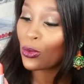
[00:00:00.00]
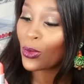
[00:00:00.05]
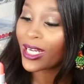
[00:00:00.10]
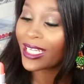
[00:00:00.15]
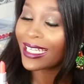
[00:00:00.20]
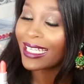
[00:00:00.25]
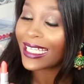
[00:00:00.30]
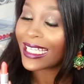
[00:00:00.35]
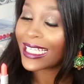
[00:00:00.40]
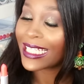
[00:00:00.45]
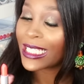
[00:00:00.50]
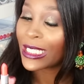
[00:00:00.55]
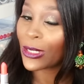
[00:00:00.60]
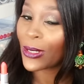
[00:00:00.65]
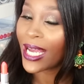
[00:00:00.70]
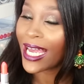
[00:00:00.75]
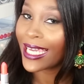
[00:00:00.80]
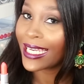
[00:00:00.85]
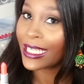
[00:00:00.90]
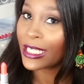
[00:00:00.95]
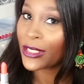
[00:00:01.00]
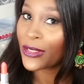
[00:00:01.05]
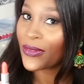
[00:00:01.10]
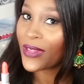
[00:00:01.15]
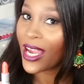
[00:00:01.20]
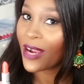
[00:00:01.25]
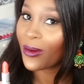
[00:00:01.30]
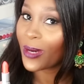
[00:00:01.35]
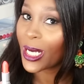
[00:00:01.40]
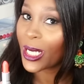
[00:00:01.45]
one? Let's go ahead and do
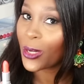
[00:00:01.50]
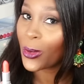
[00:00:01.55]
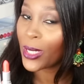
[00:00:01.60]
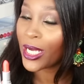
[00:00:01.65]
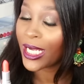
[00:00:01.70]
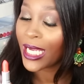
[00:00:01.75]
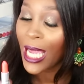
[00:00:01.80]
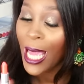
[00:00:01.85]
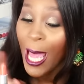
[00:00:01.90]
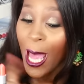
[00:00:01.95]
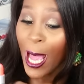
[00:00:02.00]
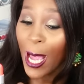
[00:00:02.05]
that right quick.